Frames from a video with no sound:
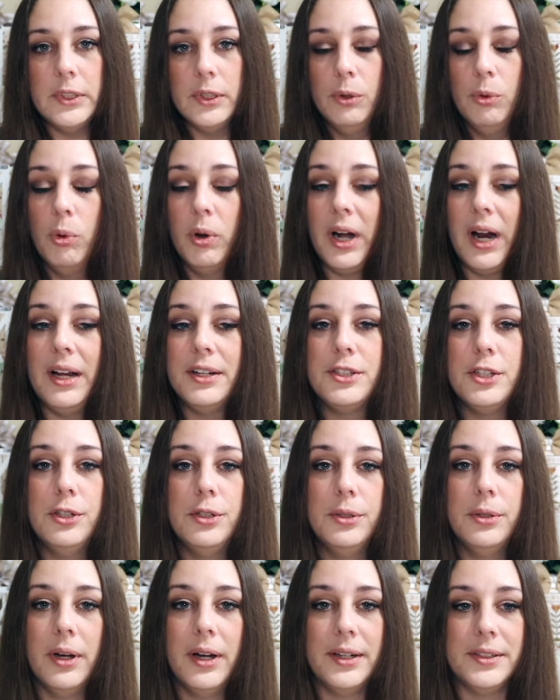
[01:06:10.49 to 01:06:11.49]
when I
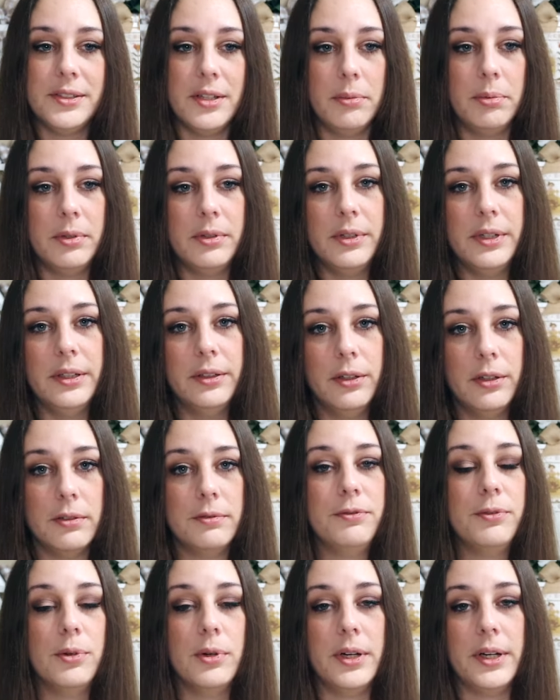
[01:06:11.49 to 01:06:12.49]
do, I typically
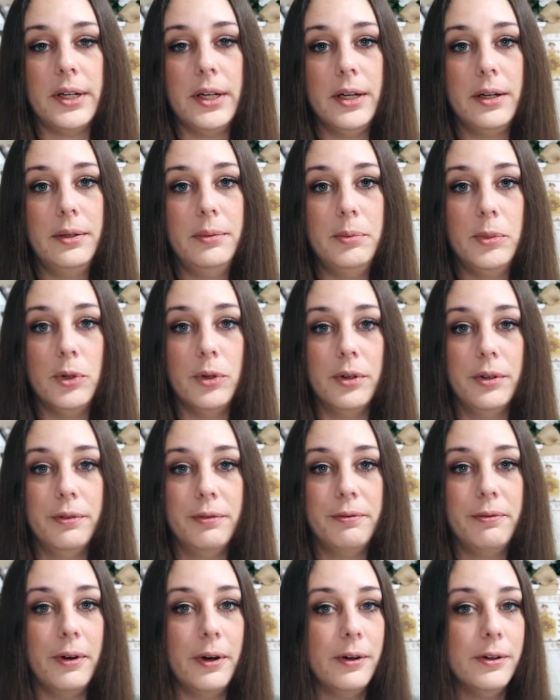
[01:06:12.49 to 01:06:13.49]
look for a cutting board
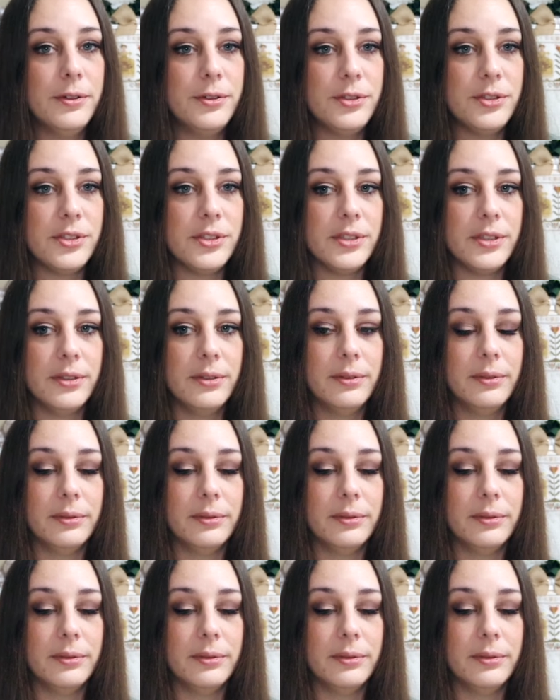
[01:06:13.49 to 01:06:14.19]
first.